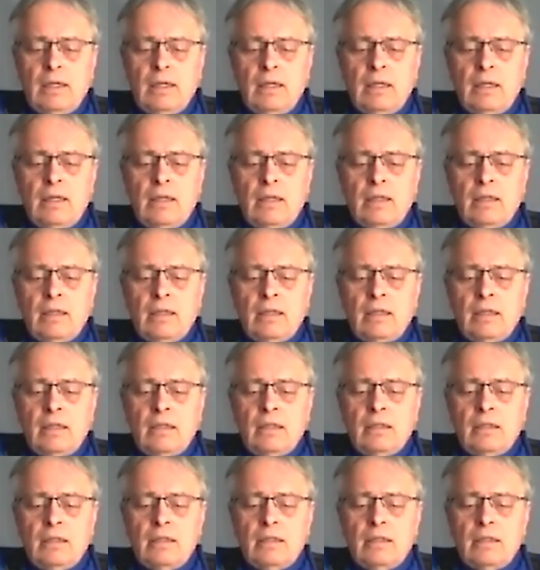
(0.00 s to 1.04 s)

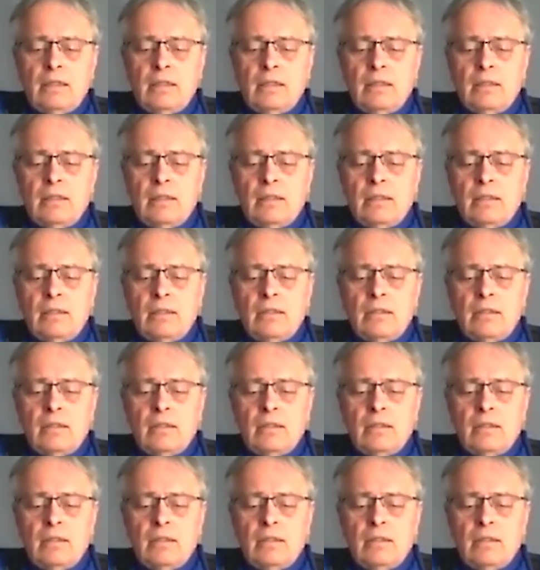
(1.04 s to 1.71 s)
No one is speaking in this clip.